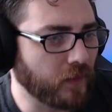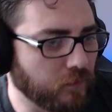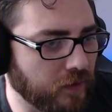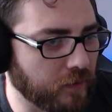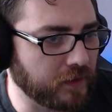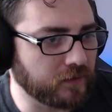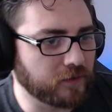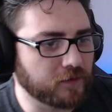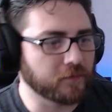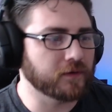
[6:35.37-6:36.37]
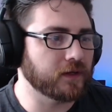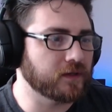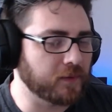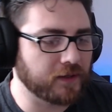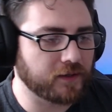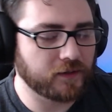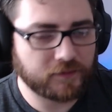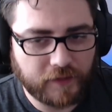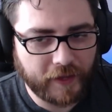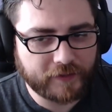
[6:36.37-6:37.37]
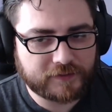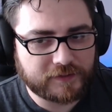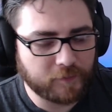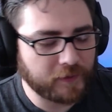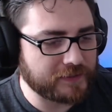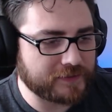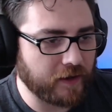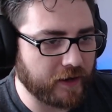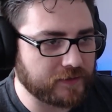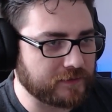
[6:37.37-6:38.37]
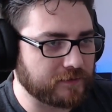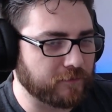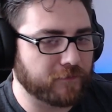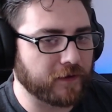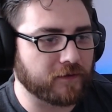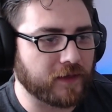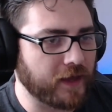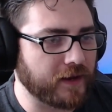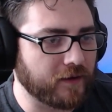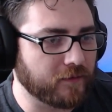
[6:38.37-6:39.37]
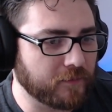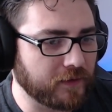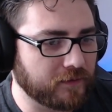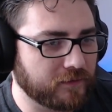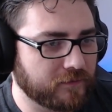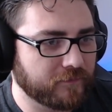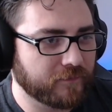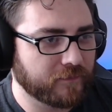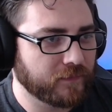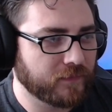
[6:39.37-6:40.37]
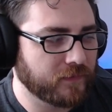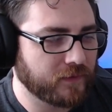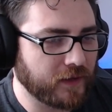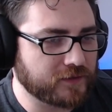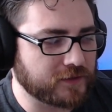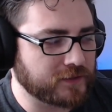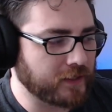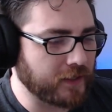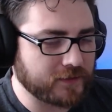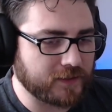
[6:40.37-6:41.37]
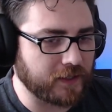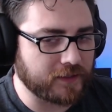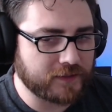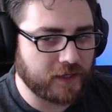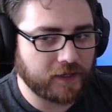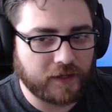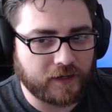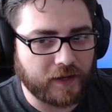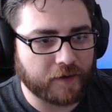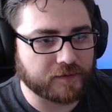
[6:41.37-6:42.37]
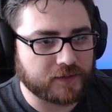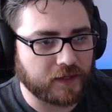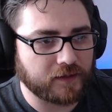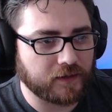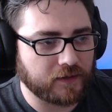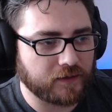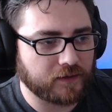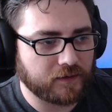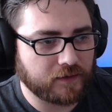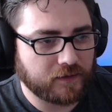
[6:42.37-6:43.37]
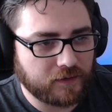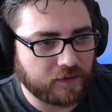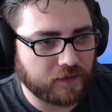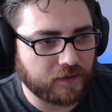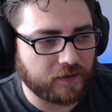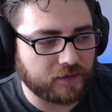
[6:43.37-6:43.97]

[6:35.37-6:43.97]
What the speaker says: Well, I mean, you don't need to be a SCP scientist to figure that out. I mean, I just said it has an intake, an outtake, and